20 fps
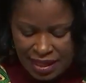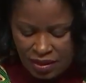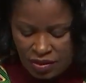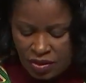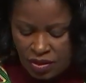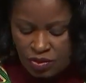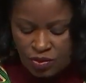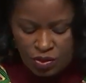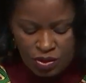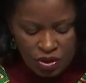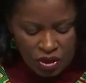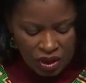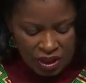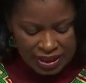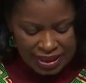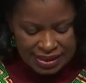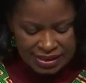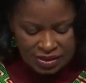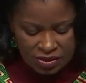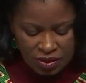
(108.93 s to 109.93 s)
Cutting
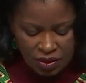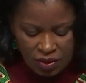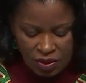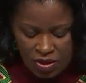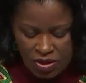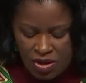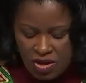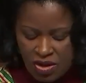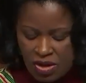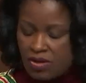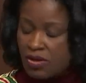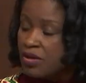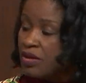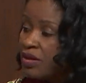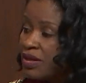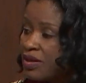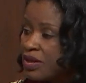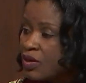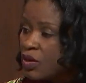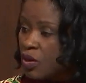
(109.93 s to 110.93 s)
our
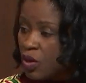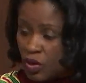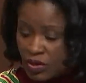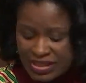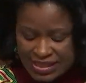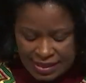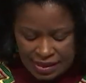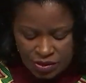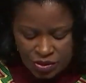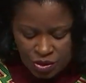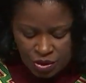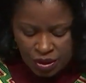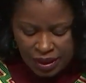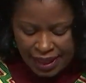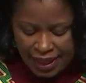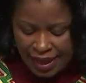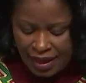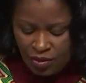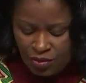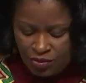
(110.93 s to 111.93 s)
public
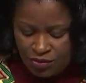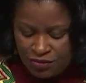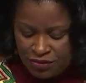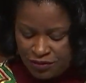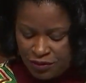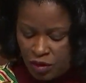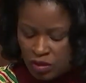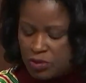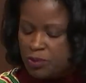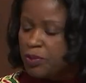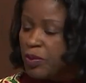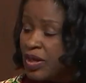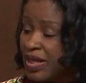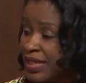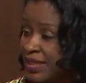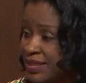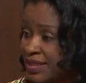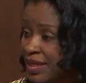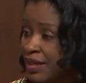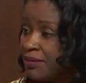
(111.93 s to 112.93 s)
broadcaster,
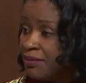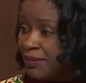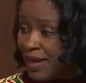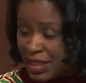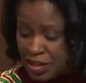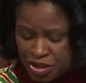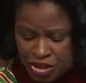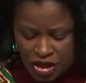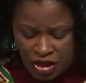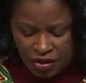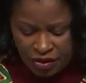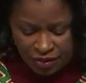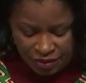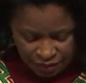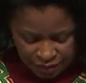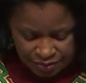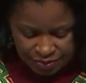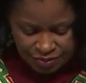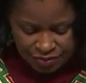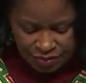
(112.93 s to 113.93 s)
as we know it today,
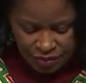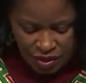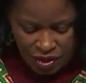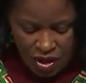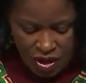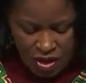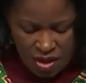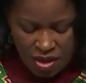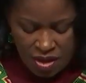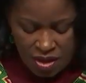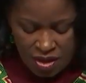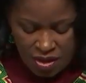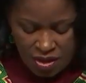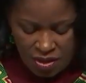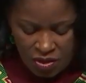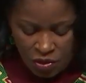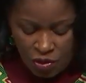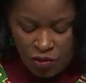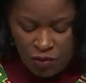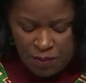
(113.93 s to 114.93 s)
would be a major
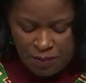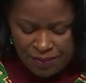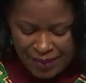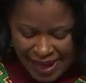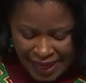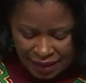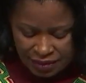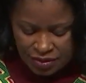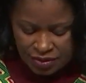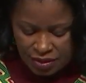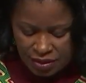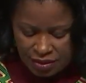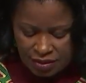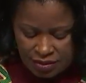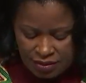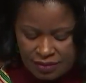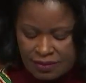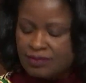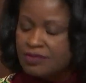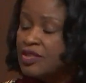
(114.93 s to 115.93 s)
political
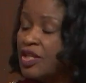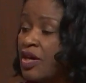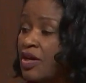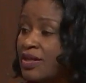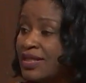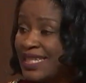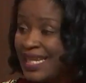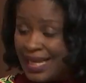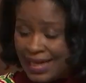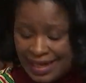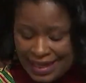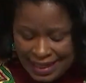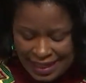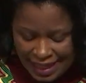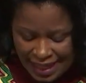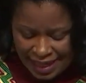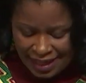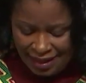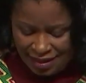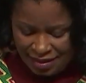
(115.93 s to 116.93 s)
error.
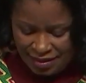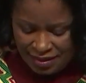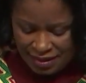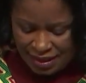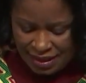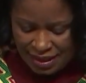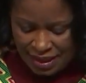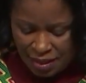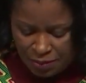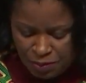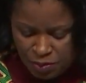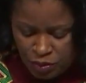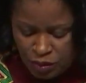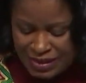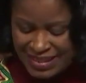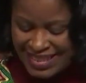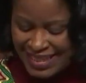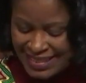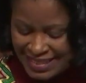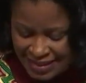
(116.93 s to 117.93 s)
It would be the
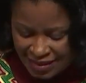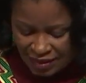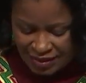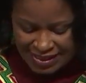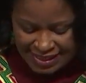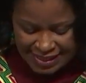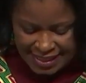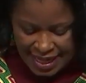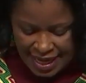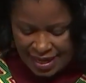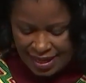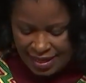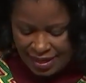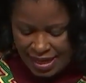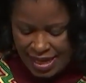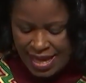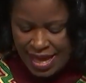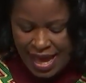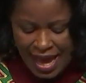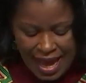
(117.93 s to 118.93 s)
loss
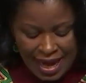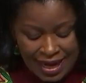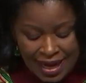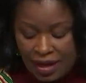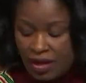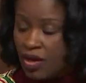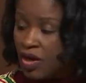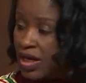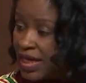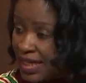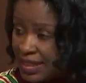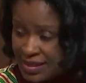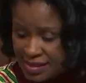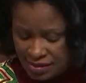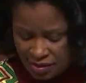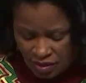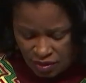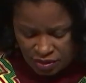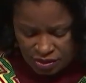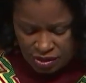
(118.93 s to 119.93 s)
of one of the most
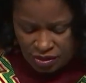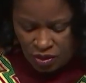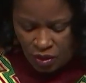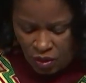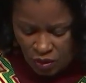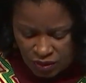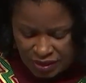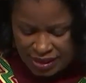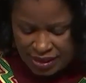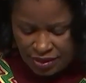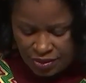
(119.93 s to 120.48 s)
essential